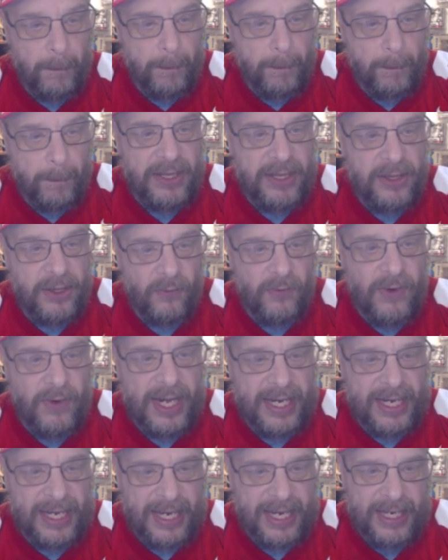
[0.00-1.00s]
beat the
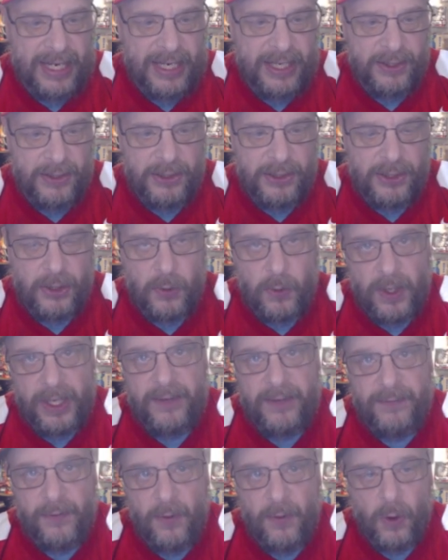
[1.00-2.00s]
Renegades
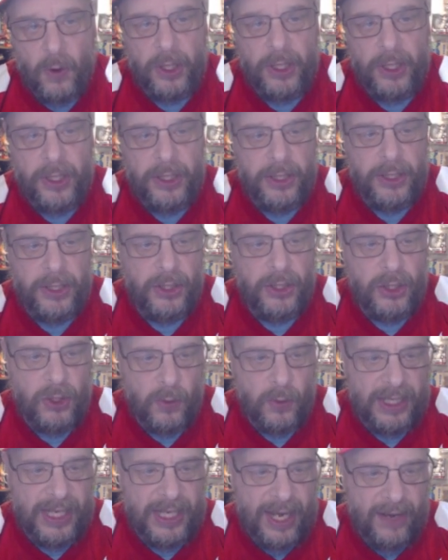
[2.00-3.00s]

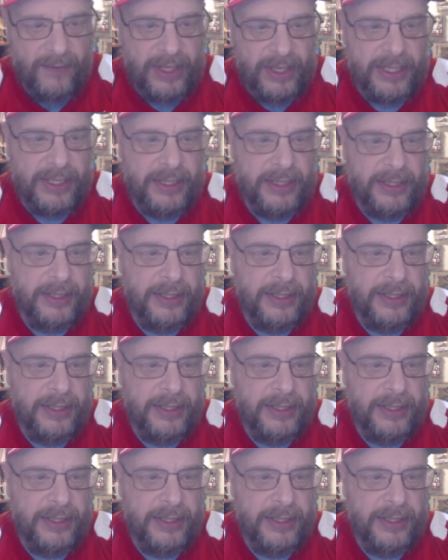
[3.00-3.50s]
24-11.